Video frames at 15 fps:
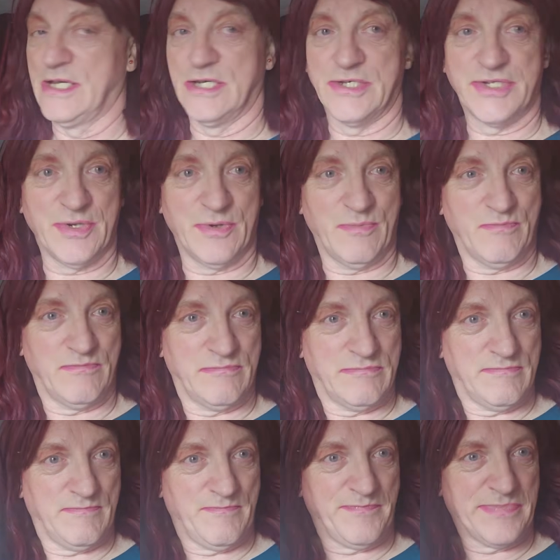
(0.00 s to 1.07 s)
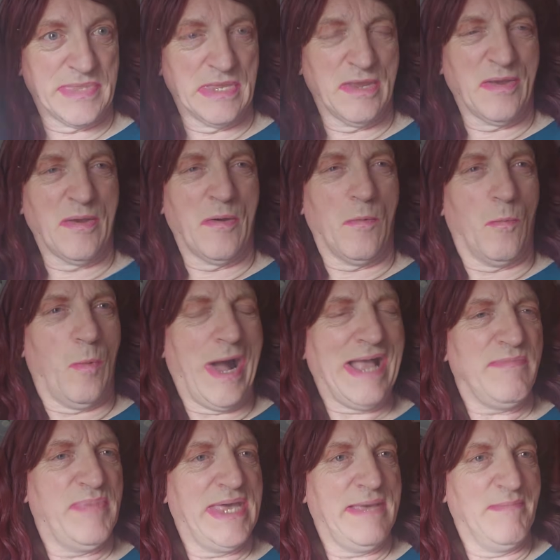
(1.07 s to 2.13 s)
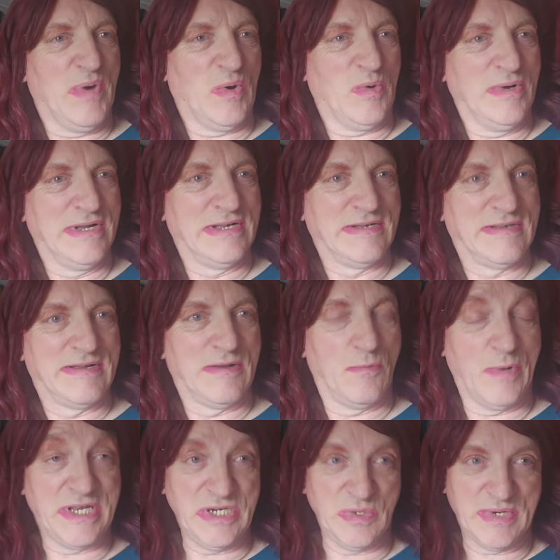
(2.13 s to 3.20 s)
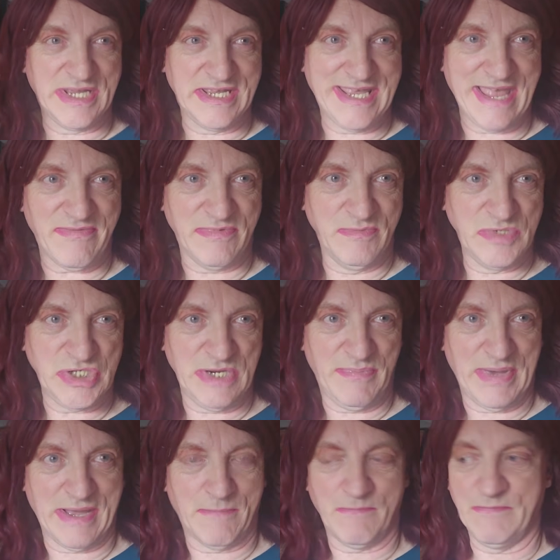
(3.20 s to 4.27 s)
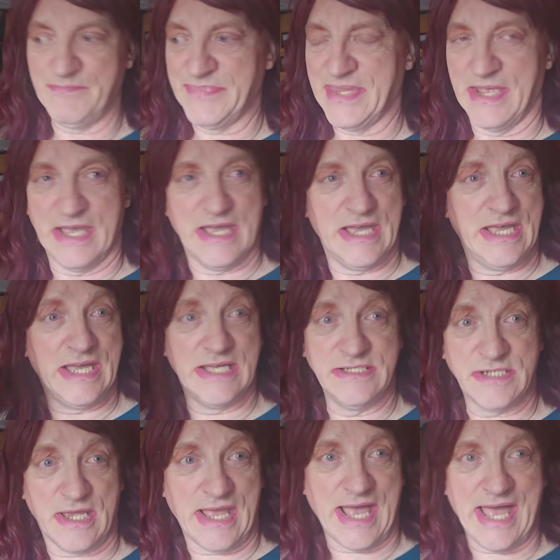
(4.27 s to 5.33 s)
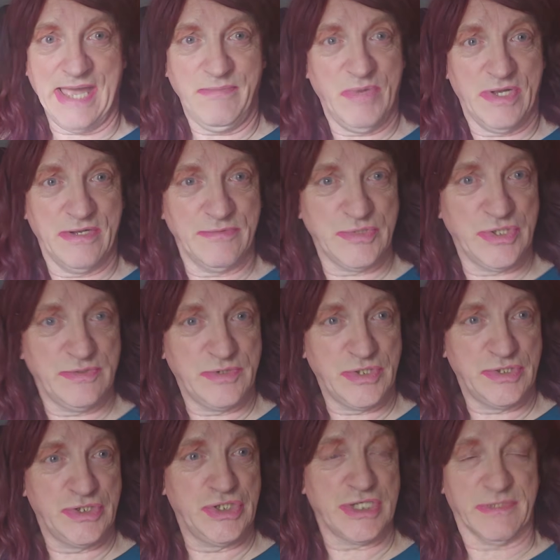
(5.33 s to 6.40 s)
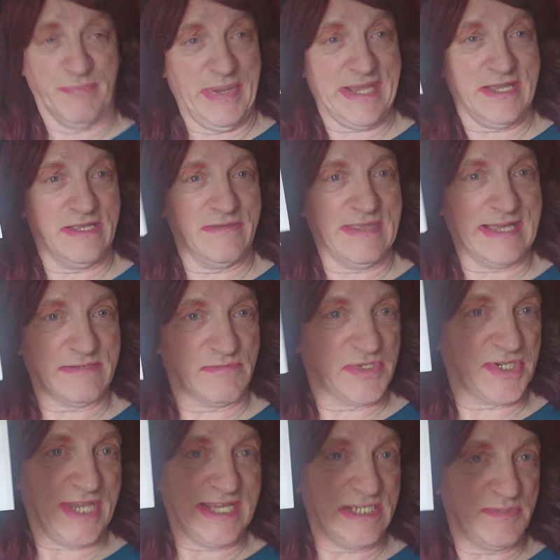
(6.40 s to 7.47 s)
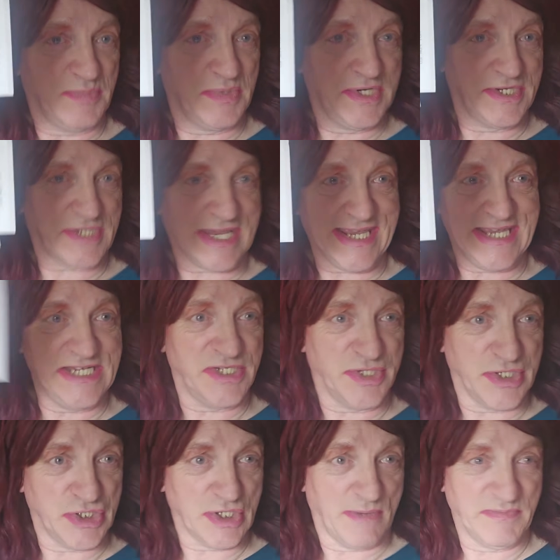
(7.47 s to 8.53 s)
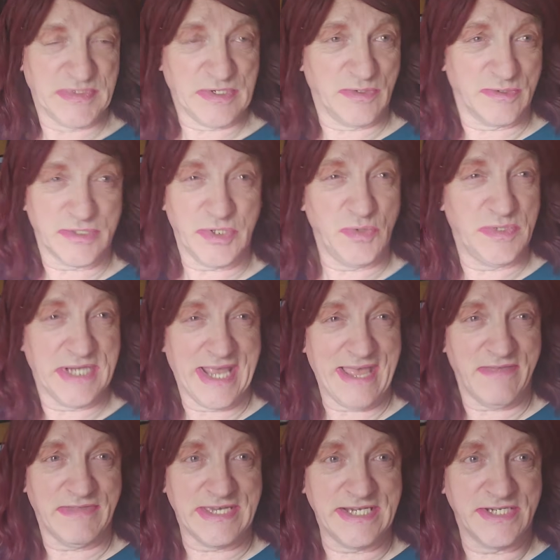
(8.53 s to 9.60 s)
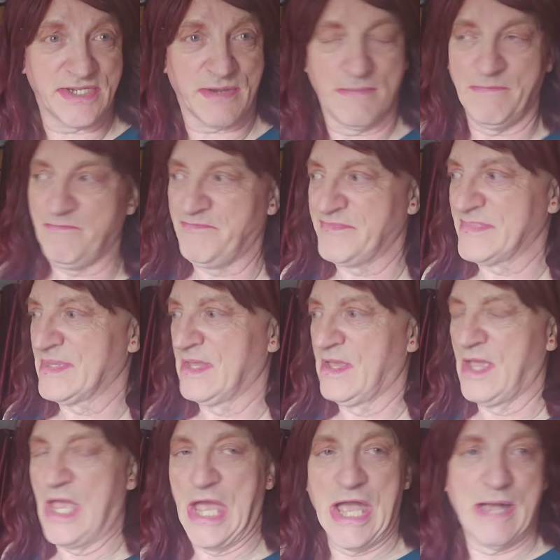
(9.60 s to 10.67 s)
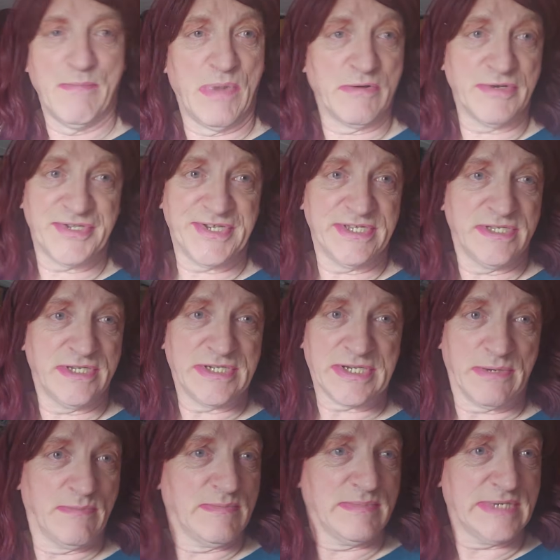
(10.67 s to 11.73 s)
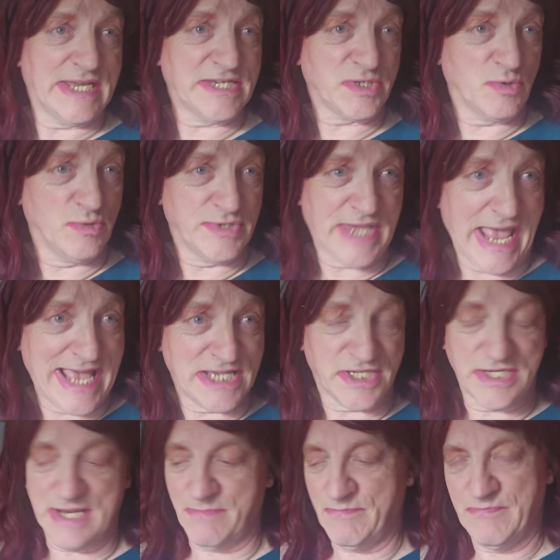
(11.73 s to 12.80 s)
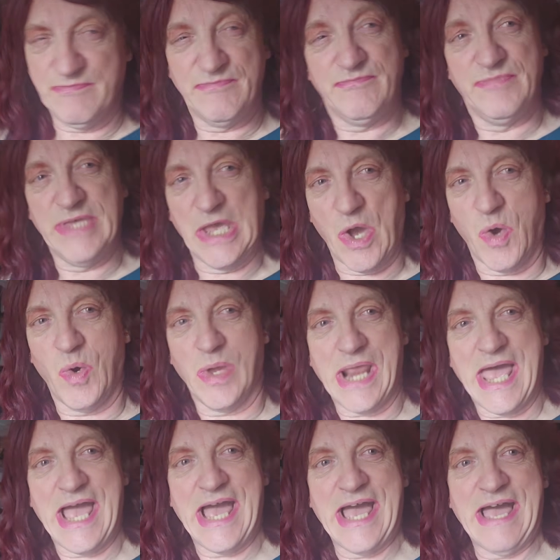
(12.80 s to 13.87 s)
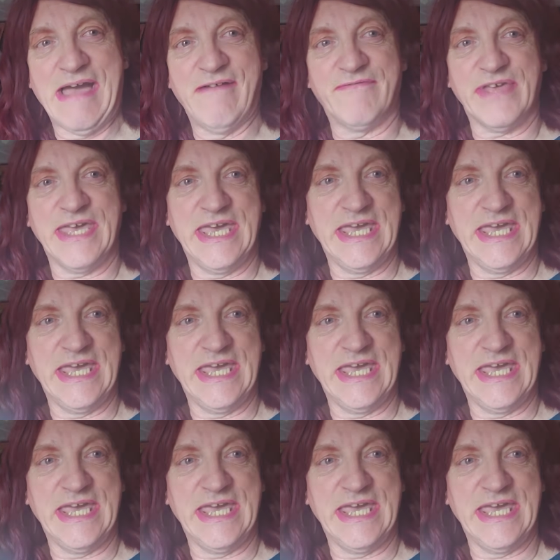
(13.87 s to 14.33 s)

So why pay more when you can get them cheaper? And I'm not just picking that Sainsbury's is the shop to go to get these. Morrison's, Tesco's, Asda, they all have